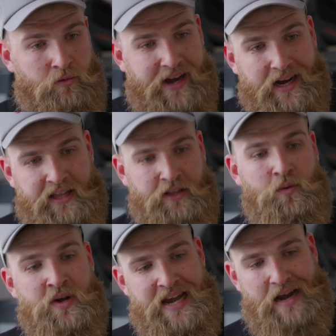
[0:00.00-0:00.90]
rarely
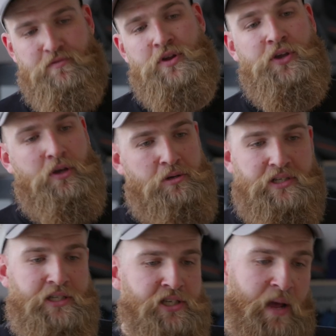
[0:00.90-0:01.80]
to never use
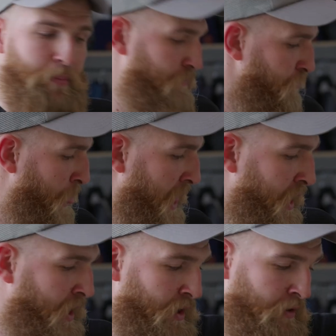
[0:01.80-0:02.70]
a snap.
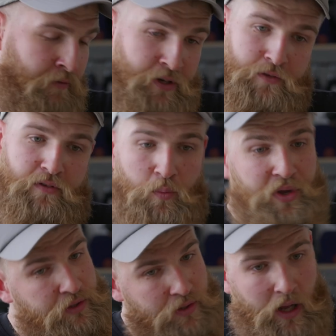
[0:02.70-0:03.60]
First of all, we
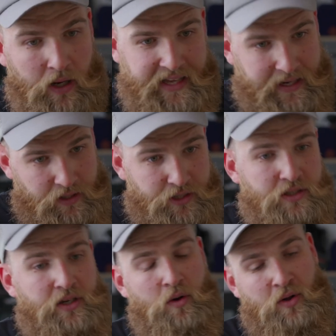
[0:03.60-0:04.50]
use long leaders,
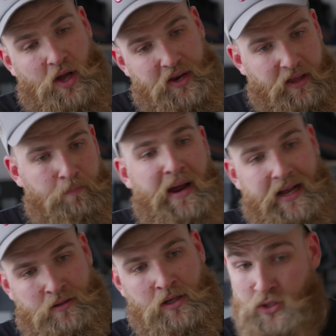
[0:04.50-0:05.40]
so cutting it
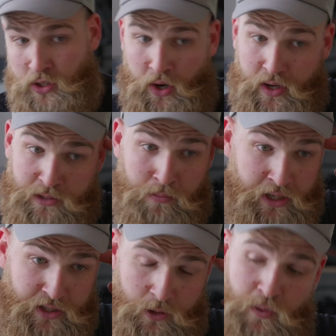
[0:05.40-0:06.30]
back doesn't hurt as
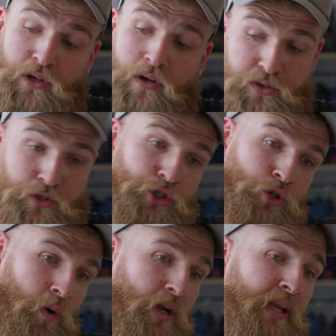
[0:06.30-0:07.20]
much as when you're using
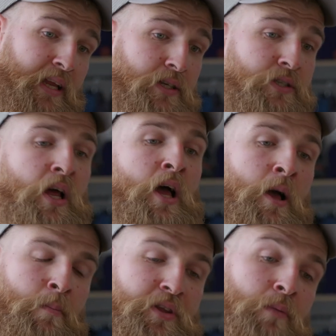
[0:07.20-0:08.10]
shorter leaders.
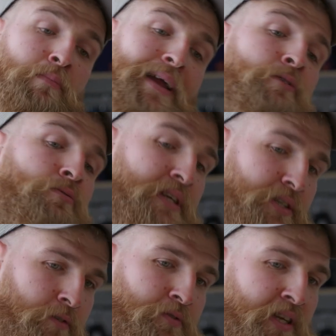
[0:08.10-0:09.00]
But the main
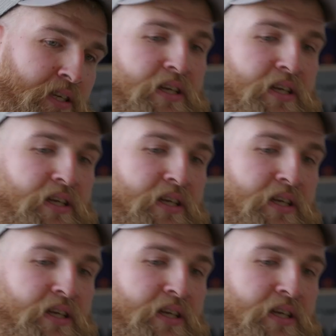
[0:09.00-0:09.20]
reason for this